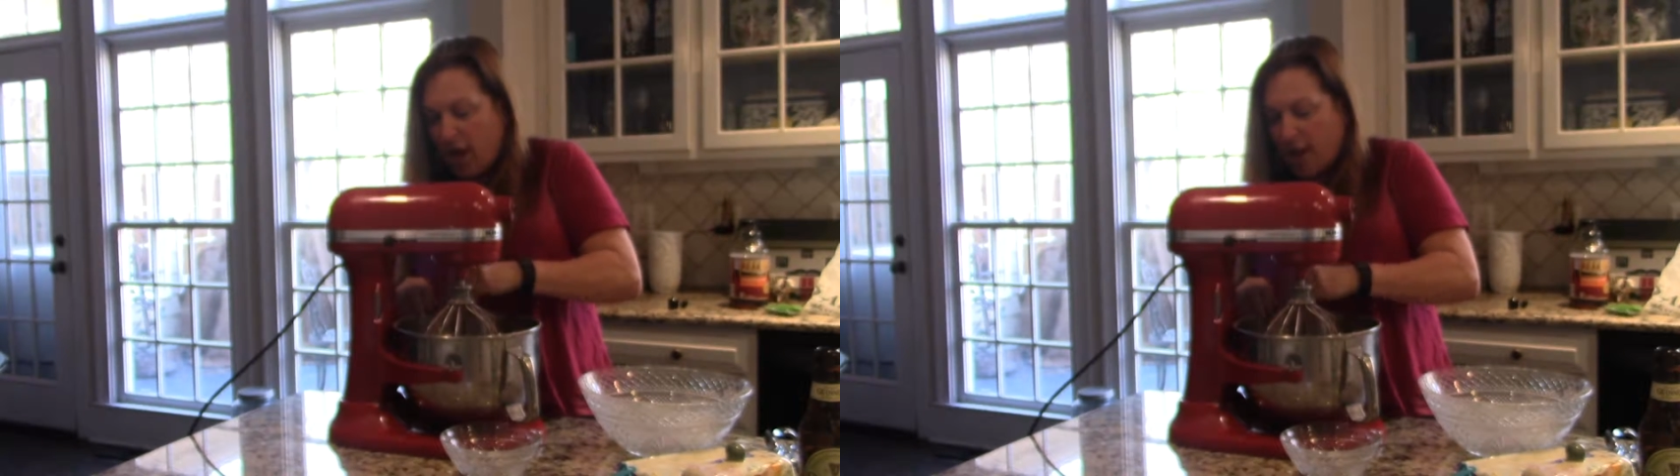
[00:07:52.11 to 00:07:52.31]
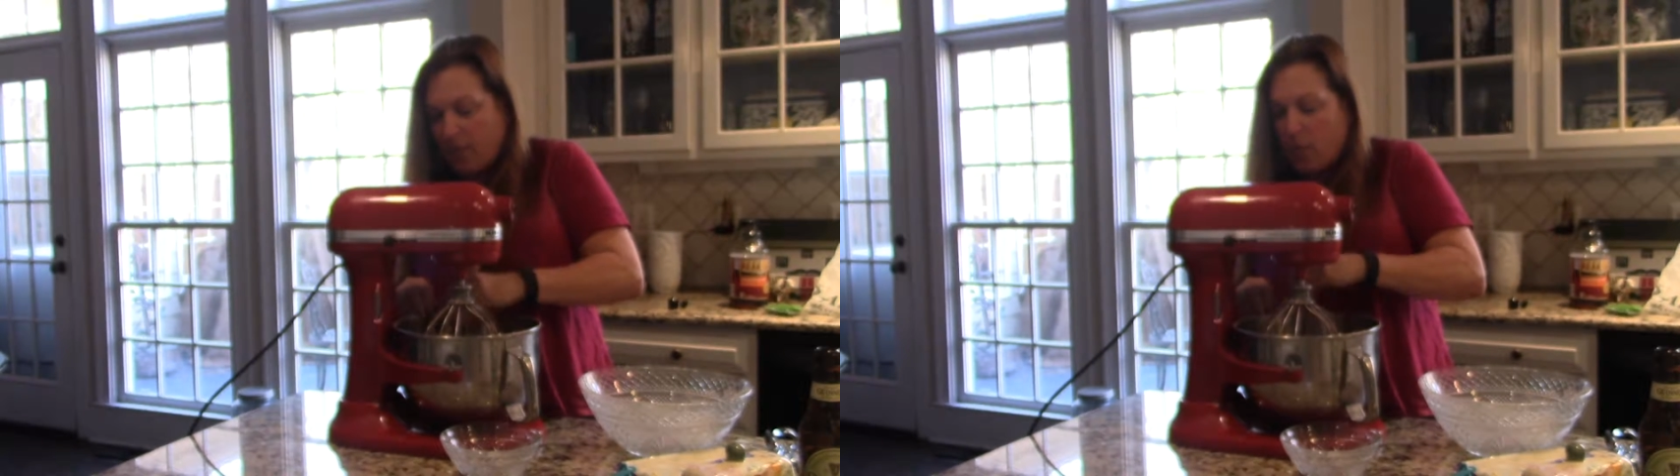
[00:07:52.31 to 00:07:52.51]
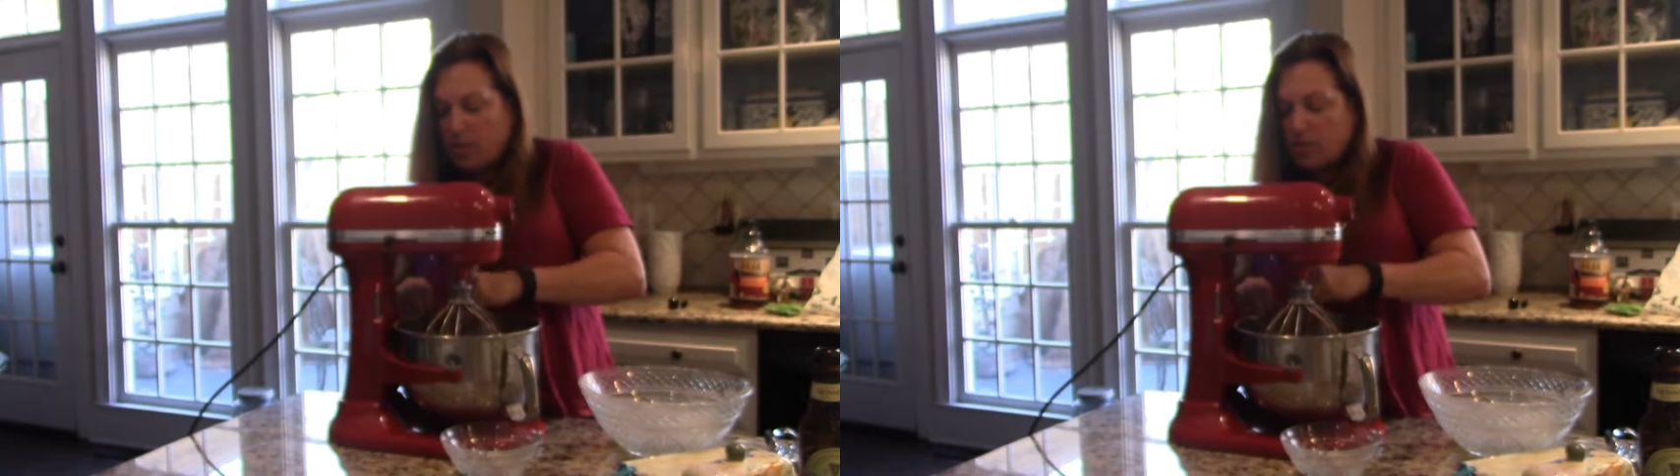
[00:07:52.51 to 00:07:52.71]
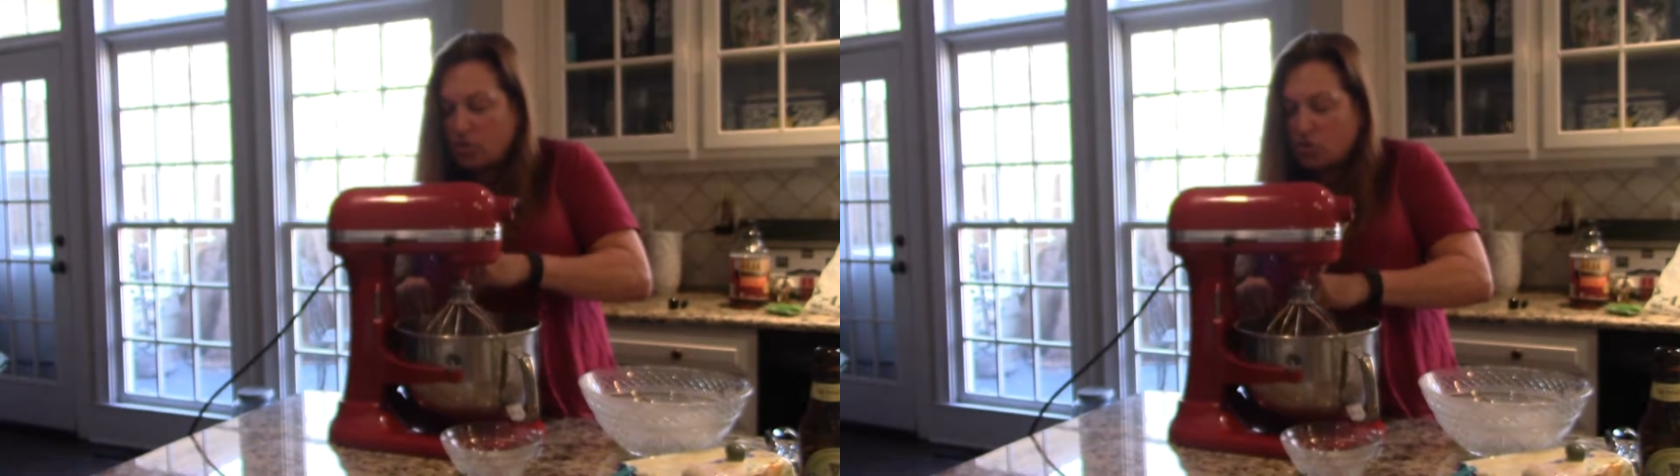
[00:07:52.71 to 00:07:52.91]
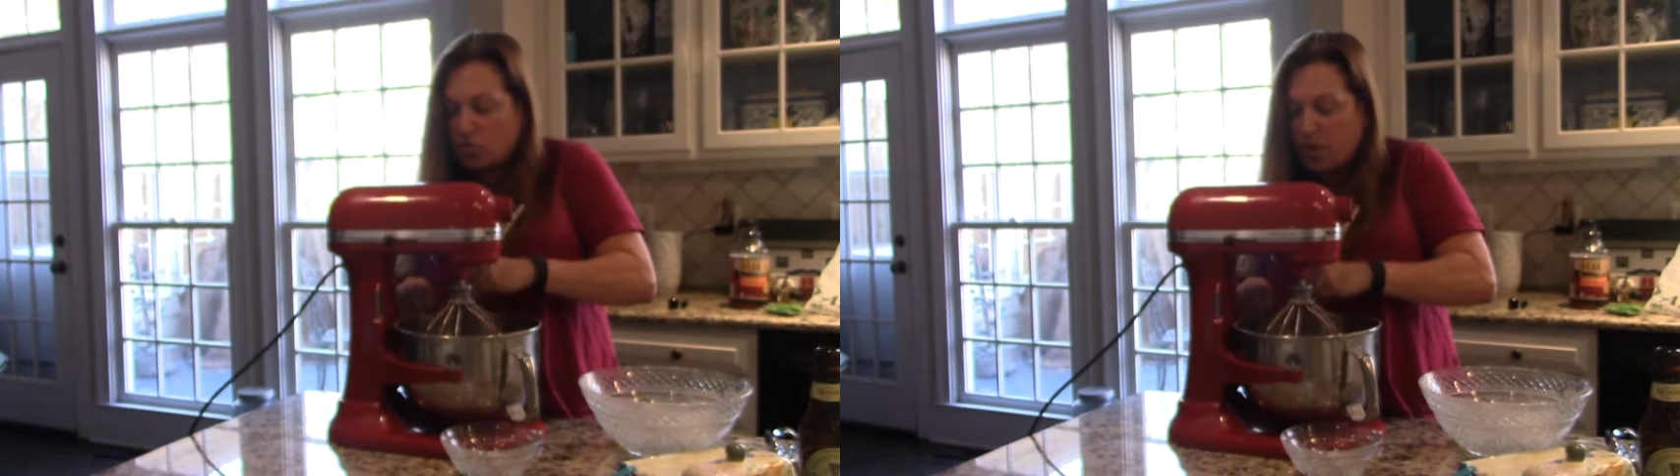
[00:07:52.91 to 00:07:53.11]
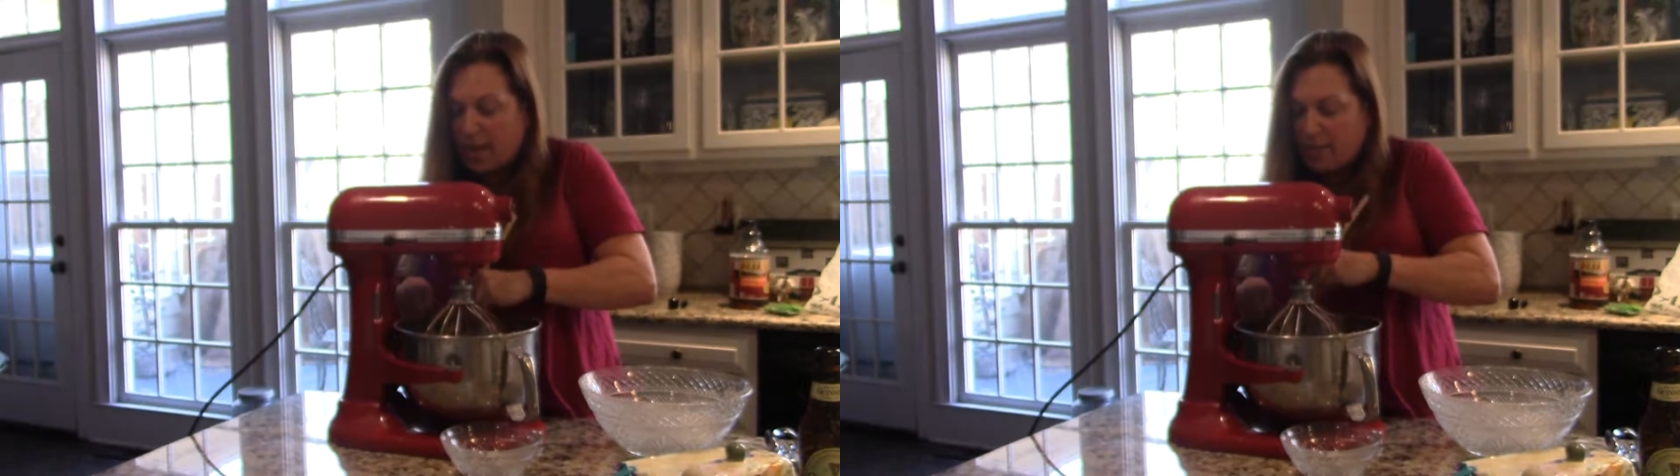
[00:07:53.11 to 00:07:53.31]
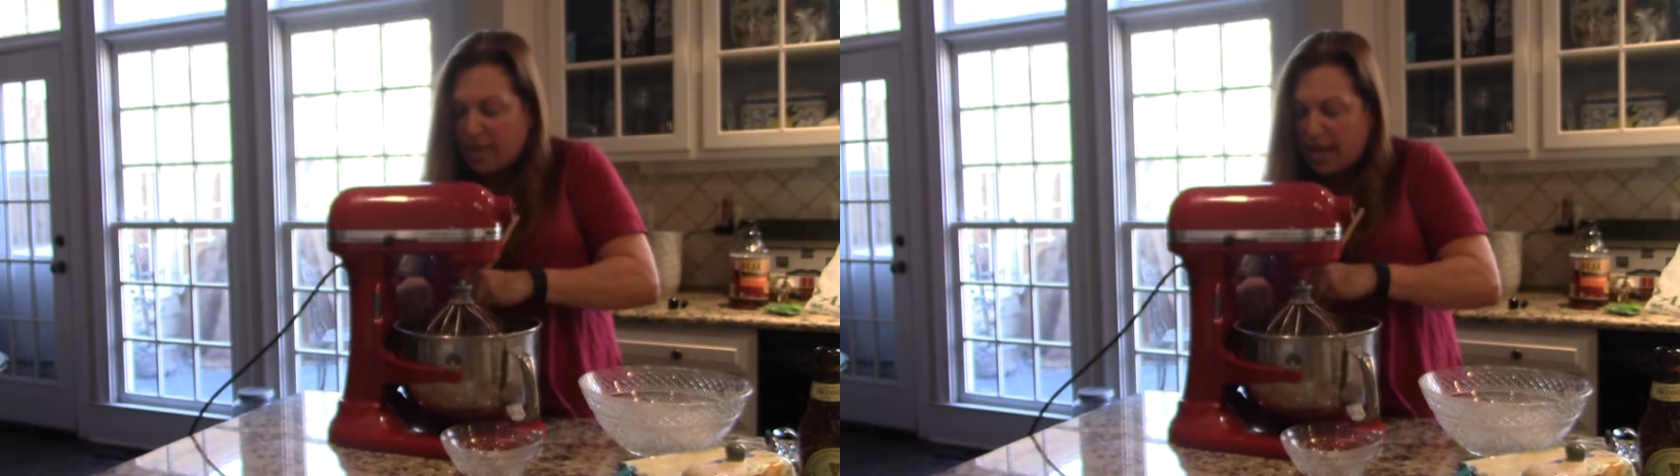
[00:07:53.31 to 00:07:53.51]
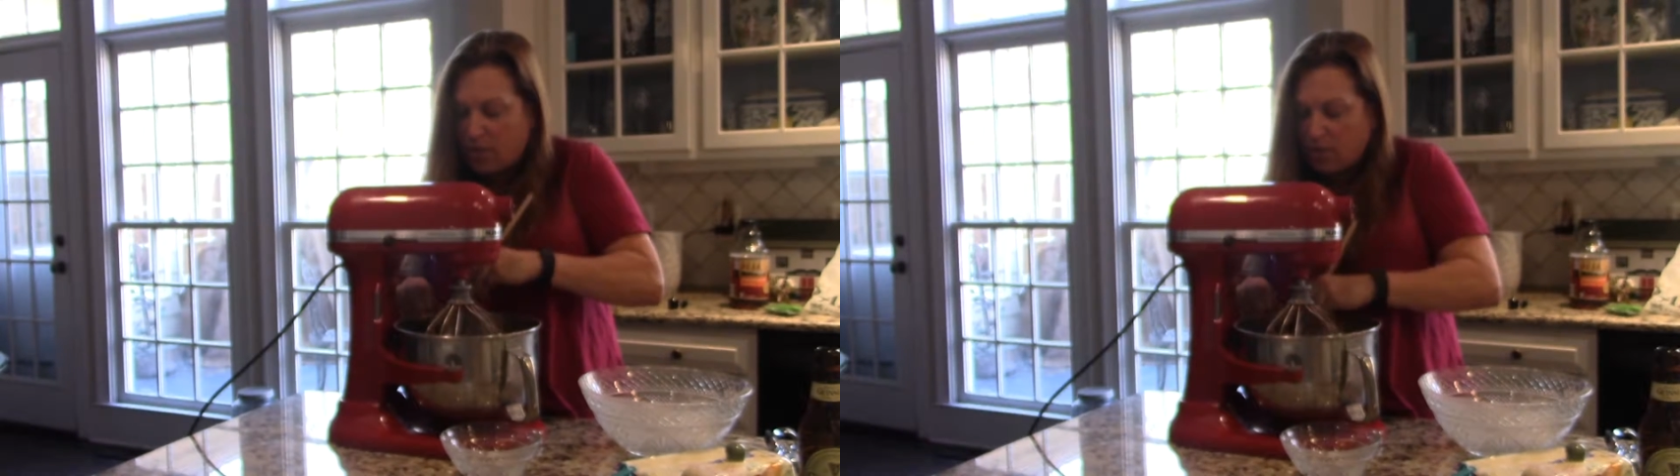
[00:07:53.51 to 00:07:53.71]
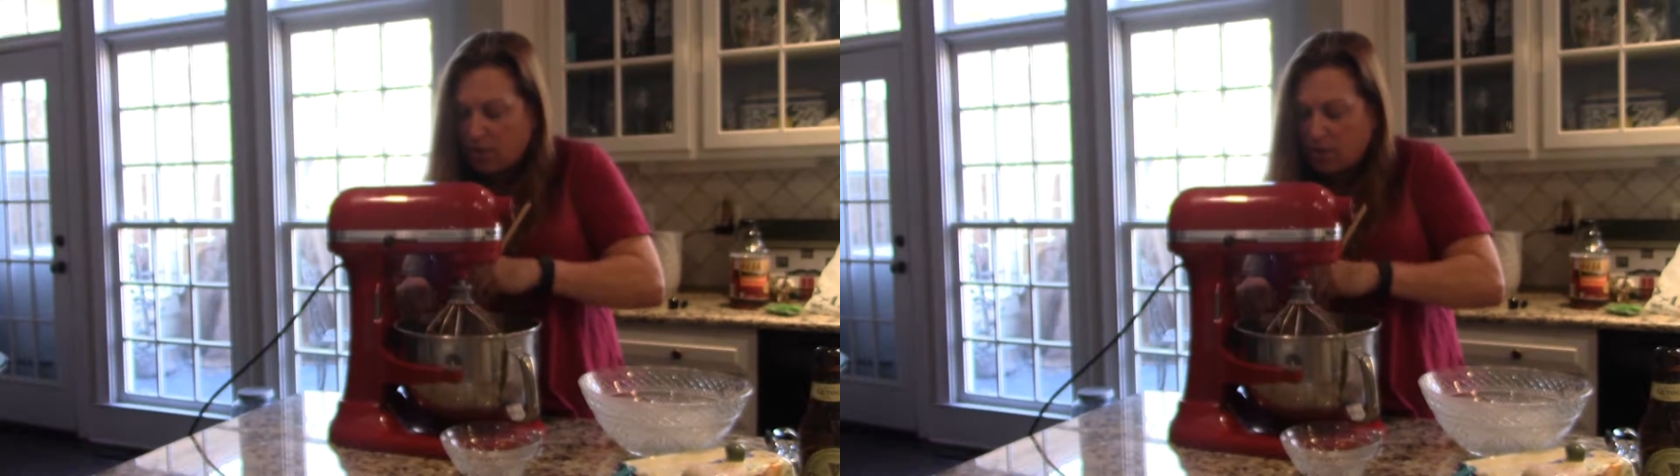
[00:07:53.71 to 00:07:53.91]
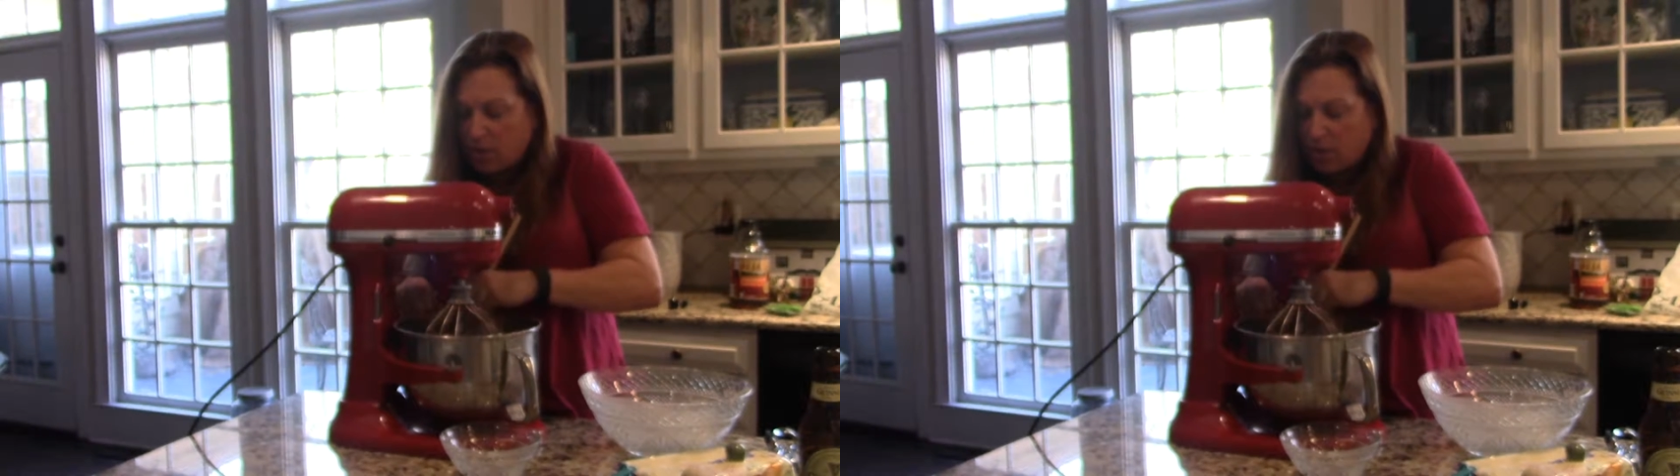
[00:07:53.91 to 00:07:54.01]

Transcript: I'm going to scrape down